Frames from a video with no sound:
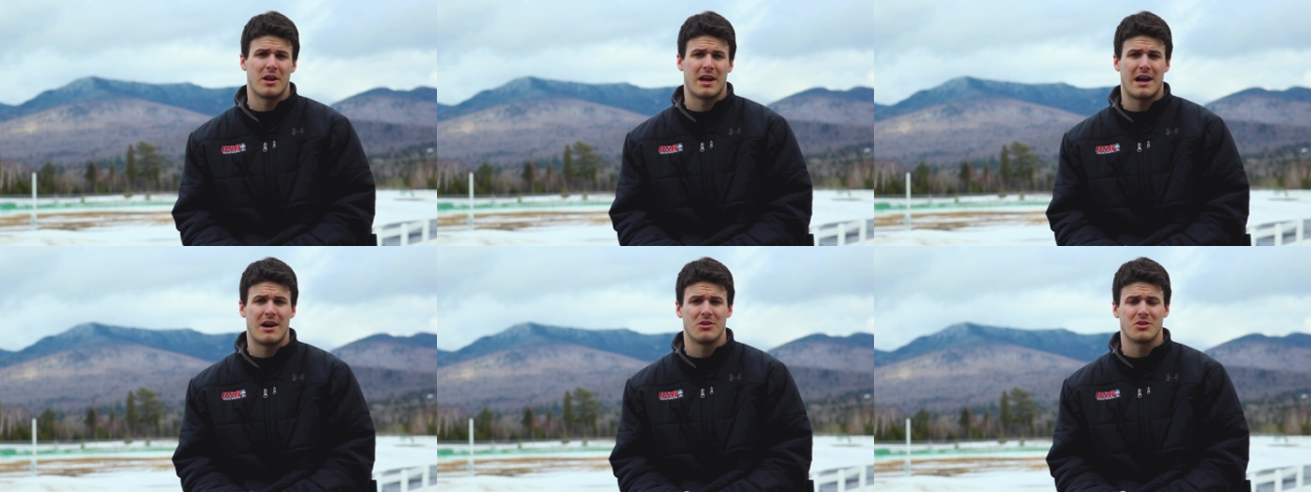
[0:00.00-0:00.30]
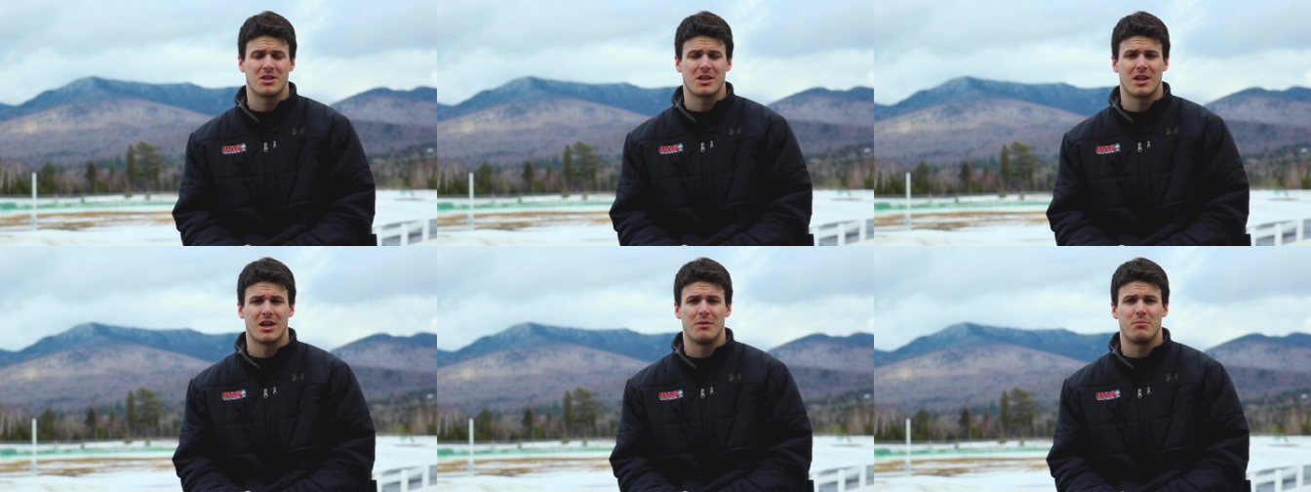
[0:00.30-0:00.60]

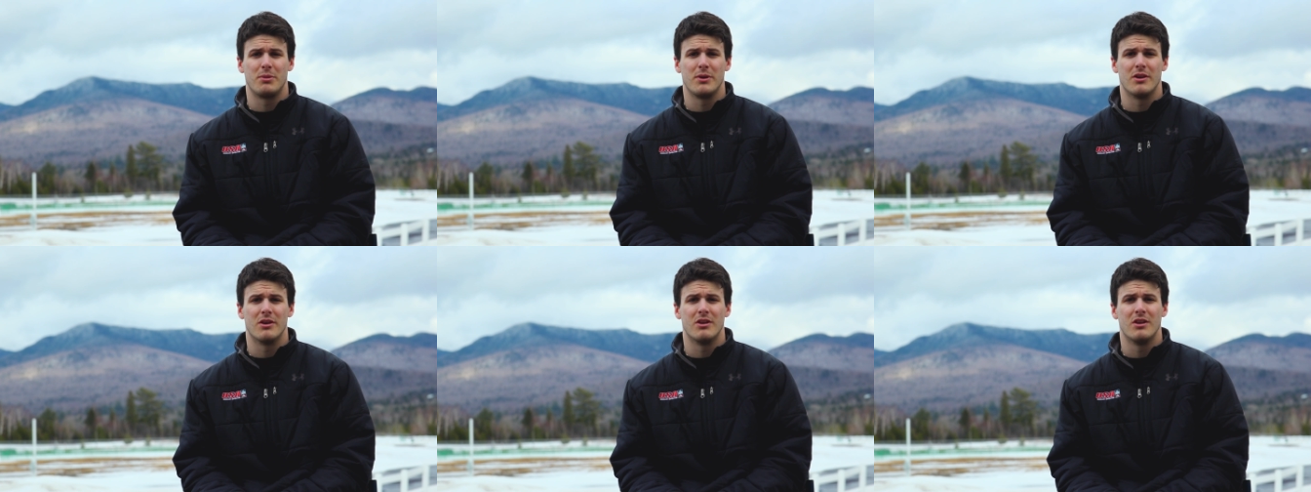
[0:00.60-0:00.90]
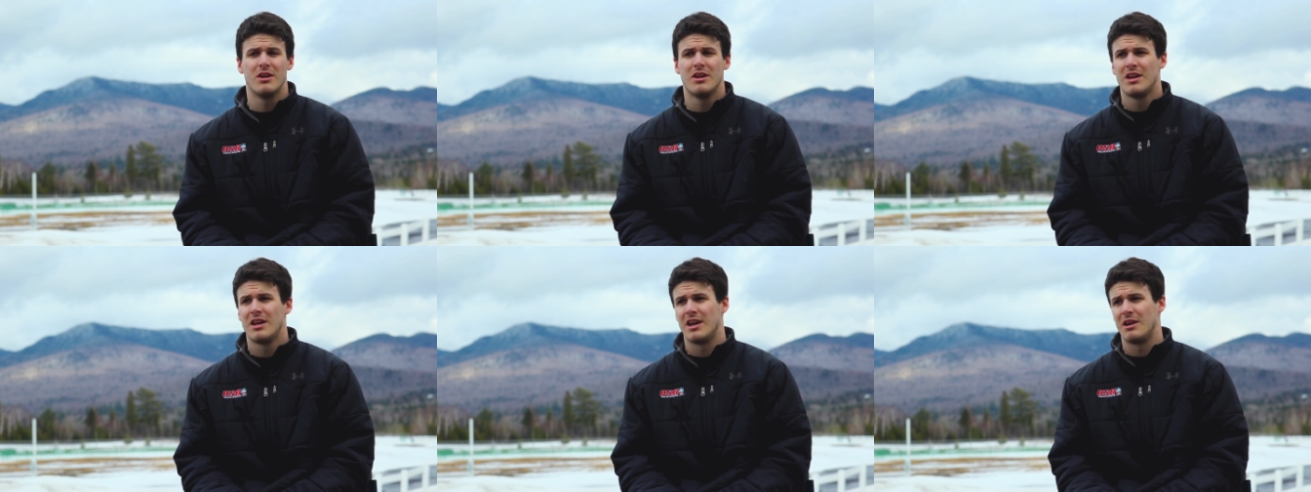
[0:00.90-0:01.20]
housing up here
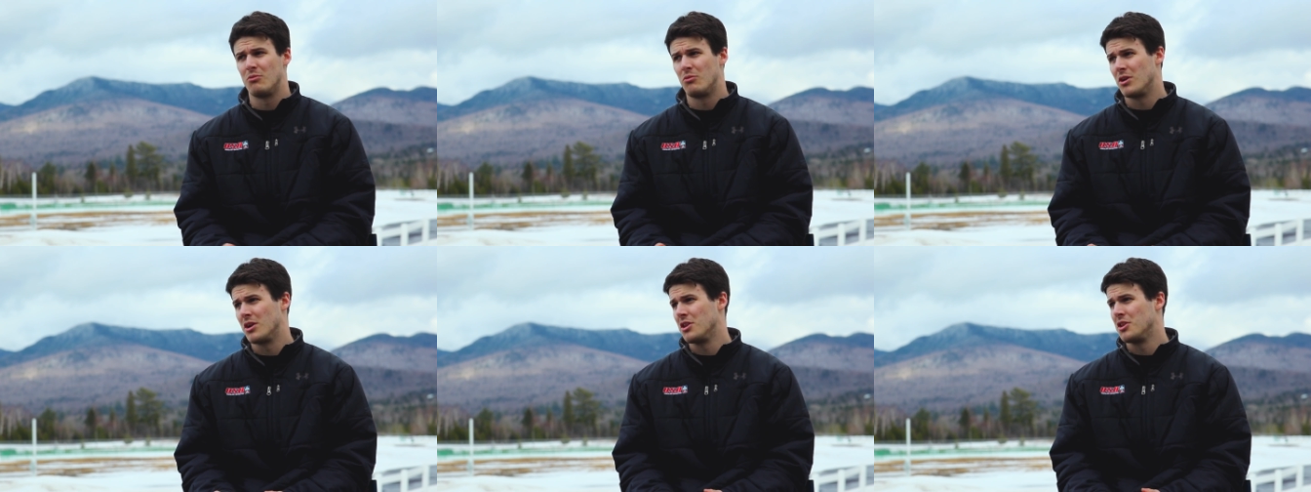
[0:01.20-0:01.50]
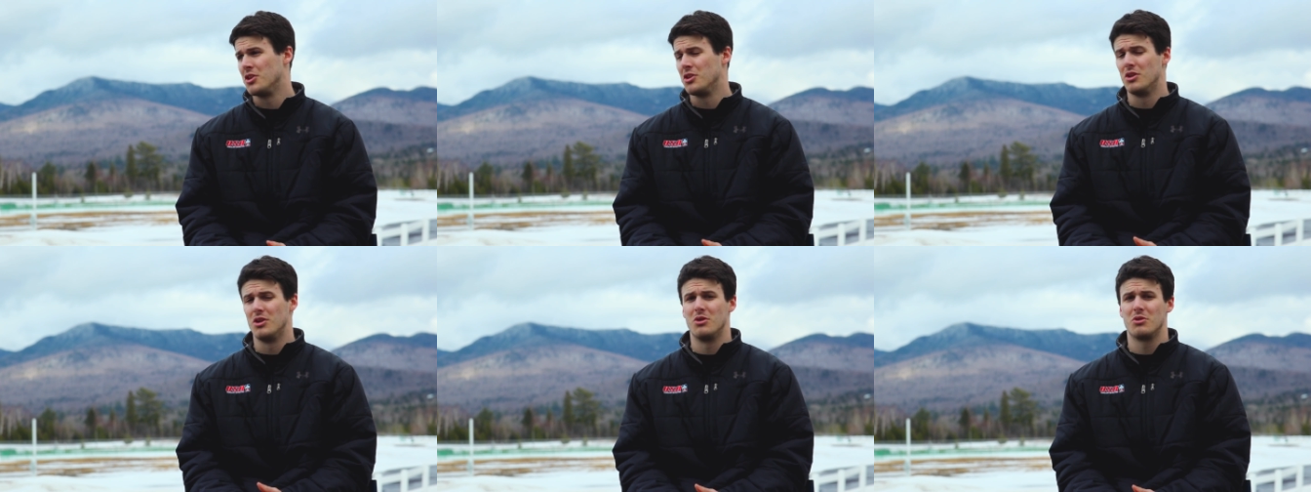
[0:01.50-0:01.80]
and one of
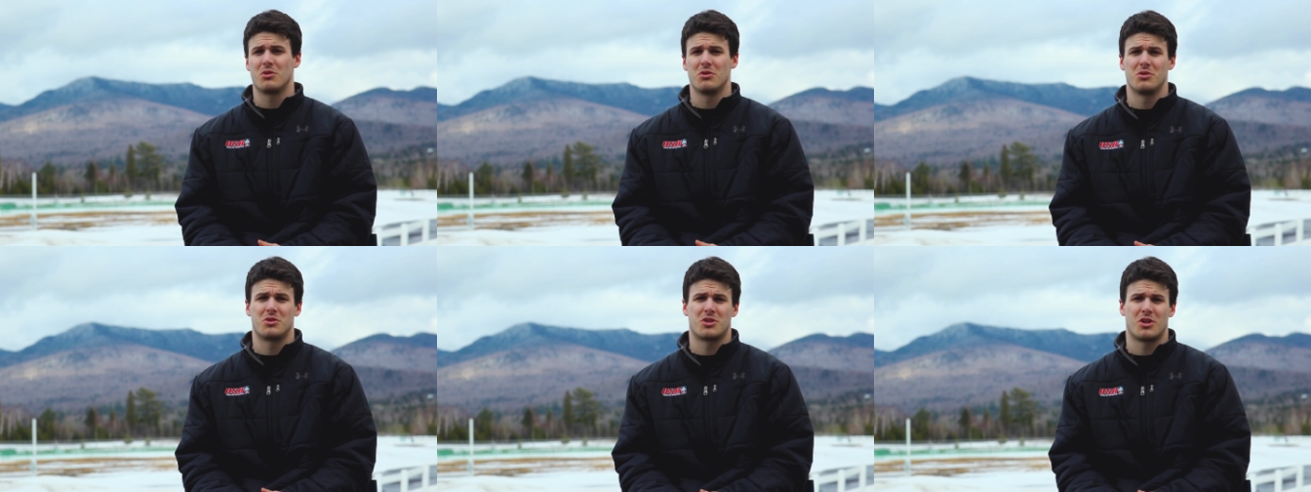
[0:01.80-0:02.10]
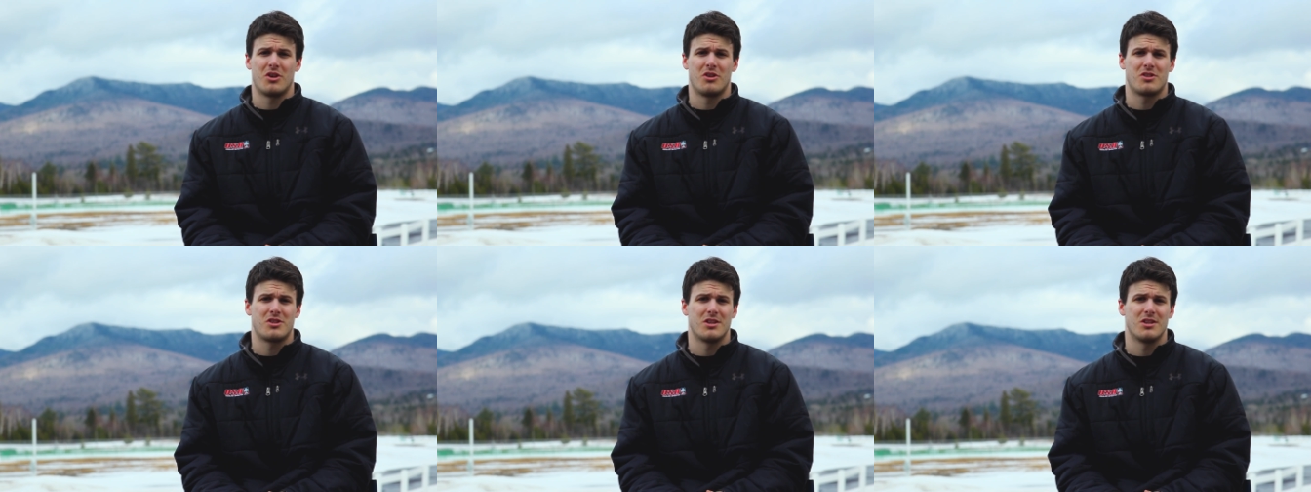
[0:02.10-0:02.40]
the local
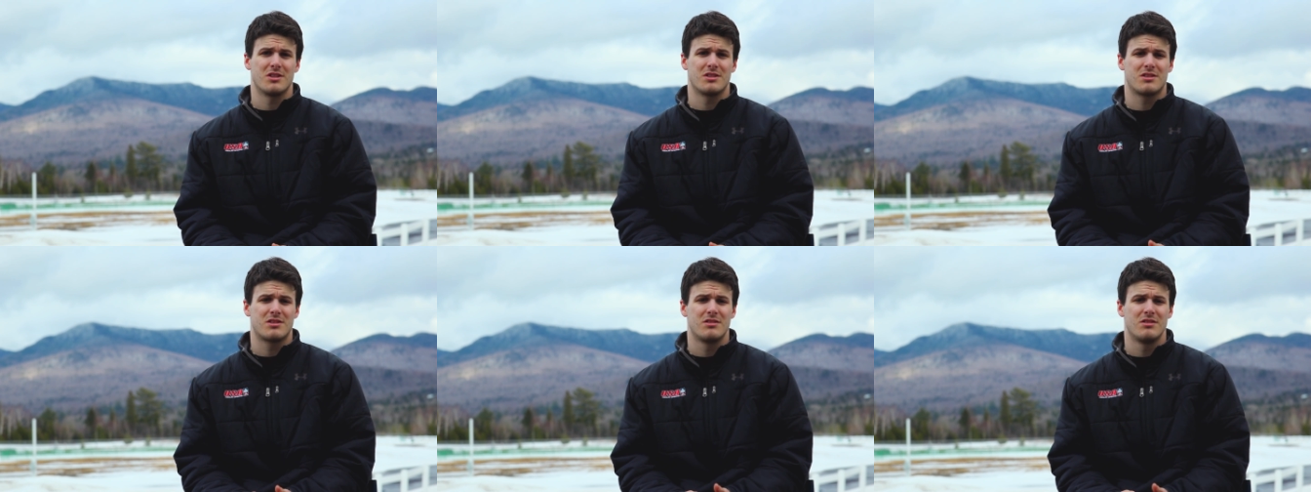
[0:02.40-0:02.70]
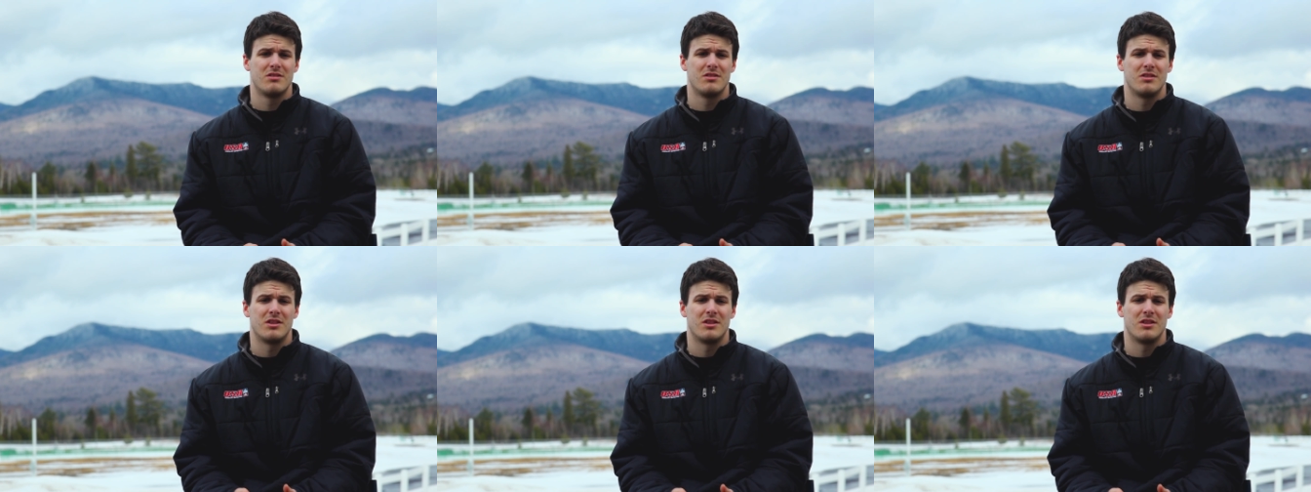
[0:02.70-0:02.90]
churches,